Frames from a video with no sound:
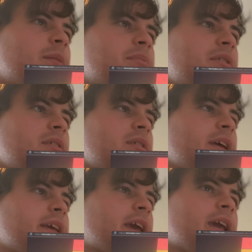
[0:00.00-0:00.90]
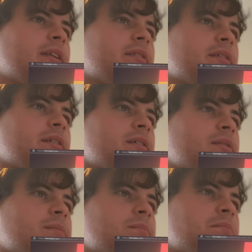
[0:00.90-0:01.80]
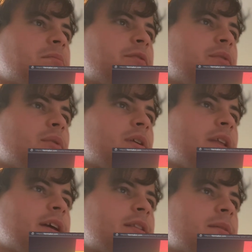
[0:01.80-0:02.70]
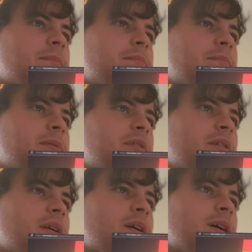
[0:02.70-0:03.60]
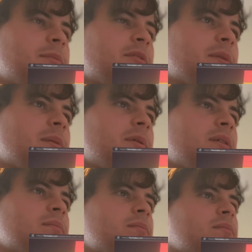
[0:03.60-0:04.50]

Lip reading: I'll put her in like A tier before like the Piston Cups, maybe.